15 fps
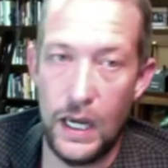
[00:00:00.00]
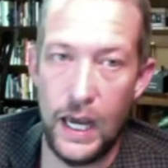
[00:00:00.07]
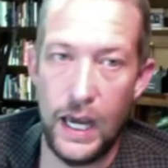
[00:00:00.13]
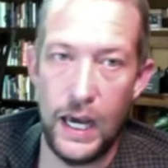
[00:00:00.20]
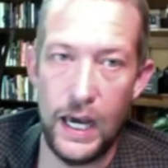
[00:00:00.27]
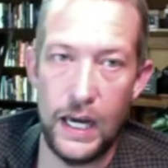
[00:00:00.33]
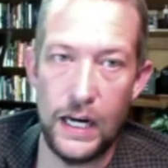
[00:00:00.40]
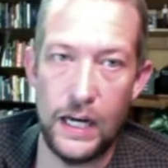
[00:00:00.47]

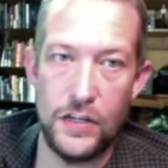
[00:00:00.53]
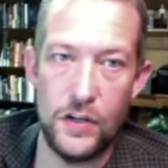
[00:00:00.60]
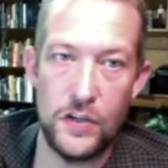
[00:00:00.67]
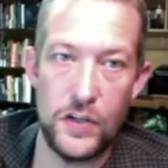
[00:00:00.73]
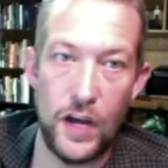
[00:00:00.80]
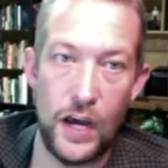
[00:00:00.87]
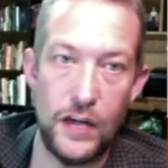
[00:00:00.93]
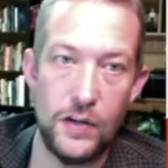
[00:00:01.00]
And I
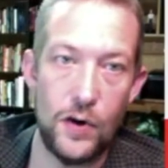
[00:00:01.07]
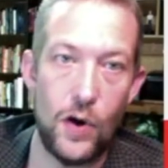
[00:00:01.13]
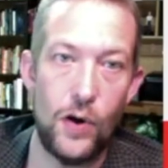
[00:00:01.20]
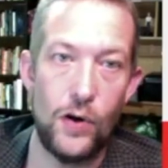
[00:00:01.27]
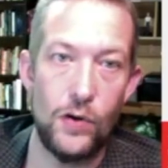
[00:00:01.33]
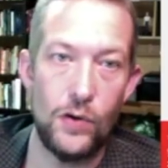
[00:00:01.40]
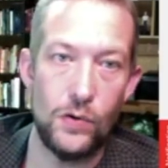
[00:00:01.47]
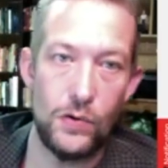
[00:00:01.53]
just got an
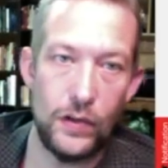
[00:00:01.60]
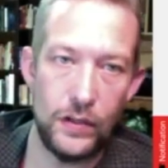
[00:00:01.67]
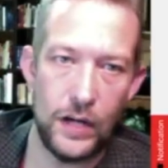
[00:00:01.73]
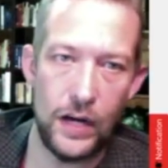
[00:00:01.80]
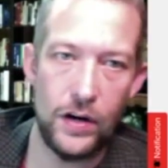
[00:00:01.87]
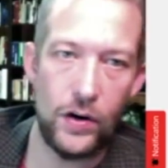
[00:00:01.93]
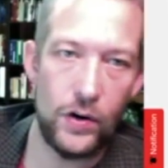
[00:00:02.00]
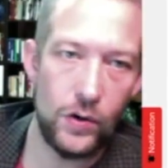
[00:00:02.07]

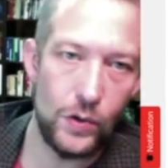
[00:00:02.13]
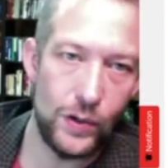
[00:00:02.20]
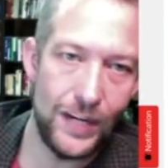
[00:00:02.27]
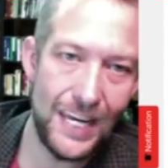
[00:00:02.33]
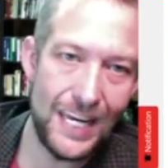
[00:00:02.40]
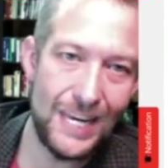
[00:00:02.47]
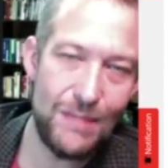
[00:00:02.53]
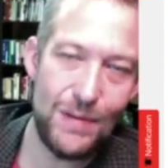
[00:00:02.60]

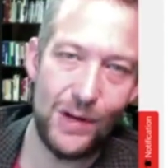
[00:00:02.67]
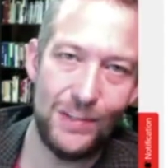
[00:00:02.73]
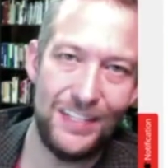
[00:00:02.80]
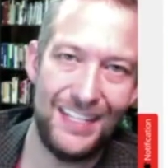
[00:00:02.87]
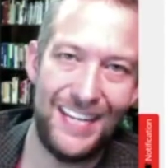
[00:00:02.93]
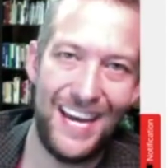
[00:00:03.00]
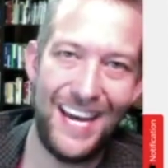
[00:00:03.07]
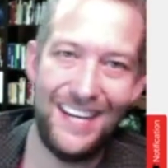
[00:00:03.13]
email
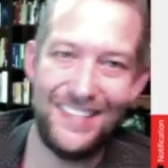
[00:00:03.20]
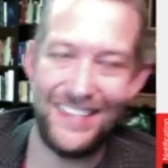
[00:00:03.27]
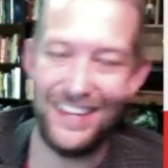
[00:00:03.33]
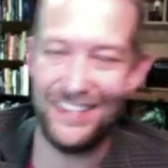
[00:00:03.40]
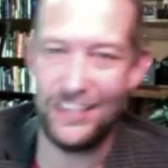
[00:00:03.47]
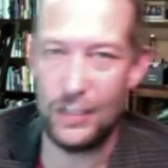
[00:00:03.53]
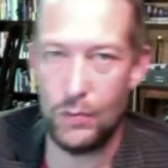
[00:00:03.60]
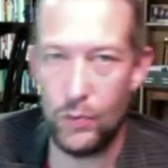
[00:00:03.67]
today
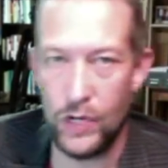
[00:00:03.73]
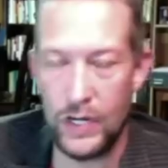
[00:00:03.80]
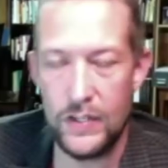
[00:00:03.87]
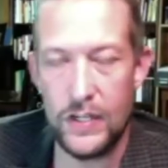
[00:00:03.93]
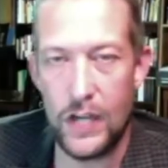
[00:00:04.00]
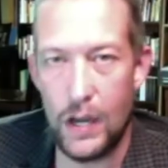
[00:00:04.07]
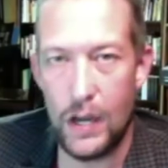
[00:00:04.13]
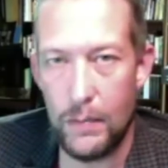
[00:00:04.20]
saying someone
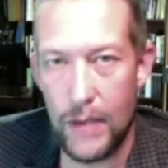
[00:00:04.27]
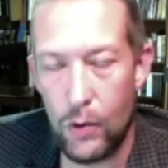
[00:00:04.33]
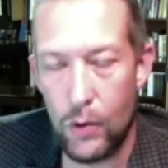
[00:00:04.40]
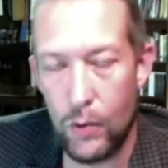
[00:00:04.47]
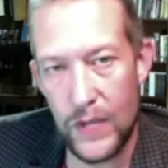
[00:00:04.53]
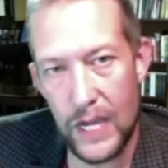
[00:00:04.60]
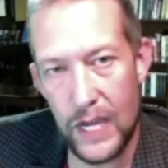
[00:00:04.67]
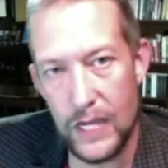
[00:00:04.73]
has come out
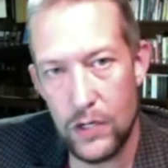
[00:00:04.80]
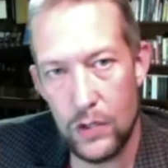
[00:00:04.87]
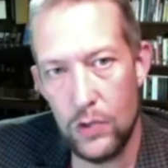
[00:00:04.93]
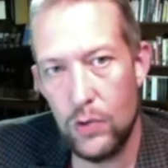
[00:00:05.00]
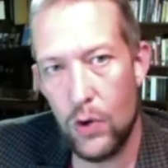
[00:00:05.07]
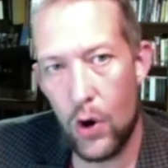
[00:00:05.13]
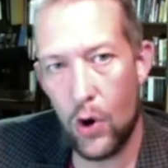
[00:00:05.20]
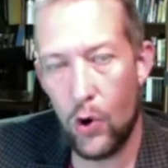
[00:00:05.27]
with a new
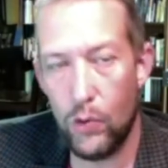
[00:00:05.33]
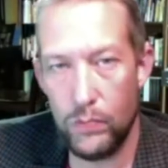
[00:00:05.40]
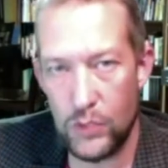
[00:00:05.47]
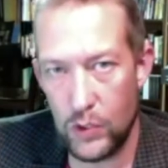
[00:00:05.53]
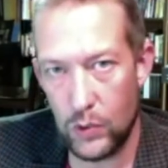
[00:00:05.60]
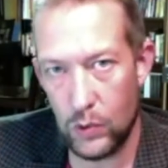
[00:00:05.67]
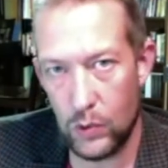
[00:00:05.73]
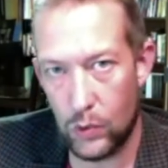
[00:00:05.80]

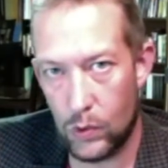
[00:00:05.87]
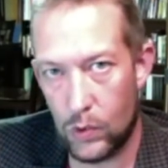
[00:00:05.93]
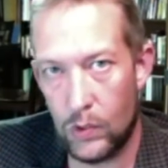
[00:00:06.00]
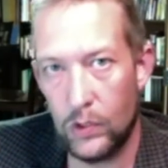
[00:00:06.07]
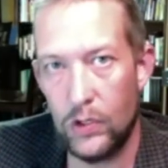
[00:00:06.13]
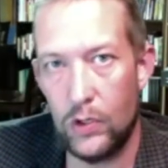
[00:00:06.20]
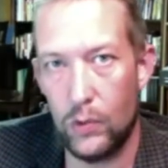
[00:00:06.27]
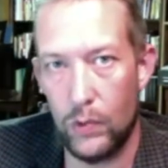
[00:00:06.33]

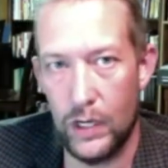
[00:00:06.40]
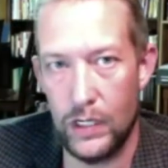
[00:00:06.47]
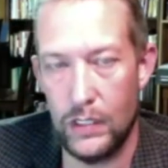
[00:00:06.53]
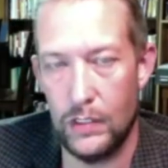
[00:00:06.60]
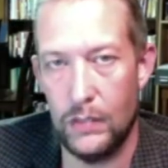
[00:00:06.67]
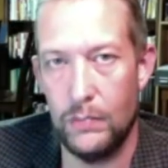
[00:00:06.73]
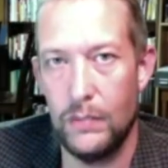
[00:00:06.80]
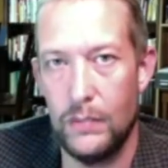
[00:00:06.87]
homeschool
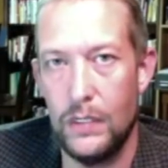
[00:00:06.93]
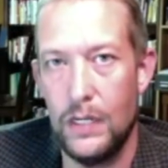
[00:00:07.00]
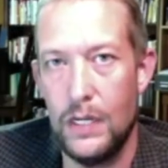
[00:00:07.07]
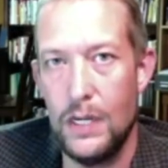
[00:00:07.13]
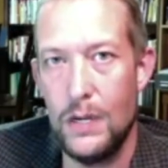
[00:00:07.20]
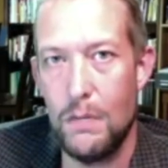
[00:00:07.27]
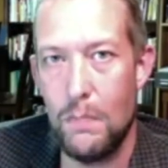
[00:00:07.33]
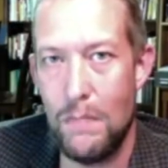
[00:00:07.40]
curriculum
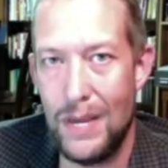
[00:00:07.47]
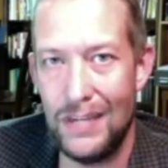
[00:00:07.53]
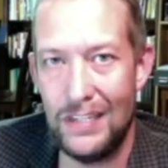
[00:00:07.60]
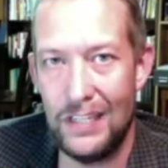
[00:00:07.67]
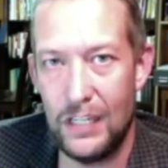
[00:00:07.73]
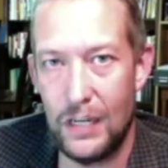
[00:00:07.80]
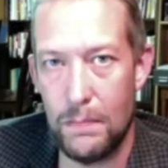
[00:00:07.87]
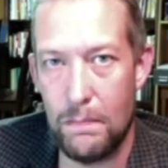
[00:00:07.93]
meant
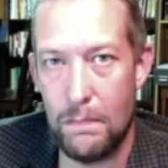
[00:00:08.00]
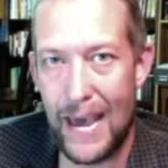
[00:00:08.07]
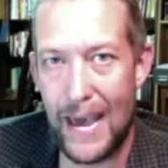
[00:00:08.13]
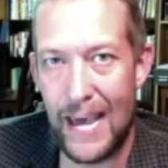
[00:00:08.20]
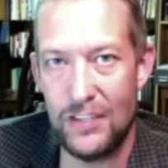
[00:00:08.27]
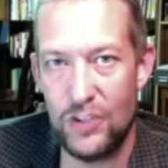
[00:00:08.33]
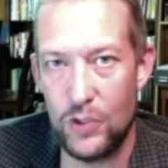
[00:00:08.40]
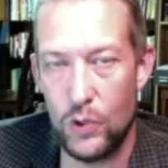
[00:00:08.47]
to
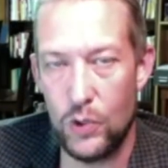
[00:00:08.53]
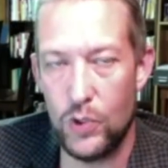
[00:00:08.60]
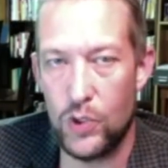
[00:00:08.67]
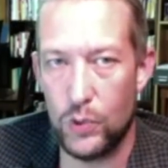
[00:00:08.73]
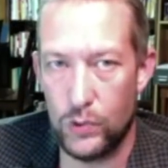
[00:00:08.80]
combat social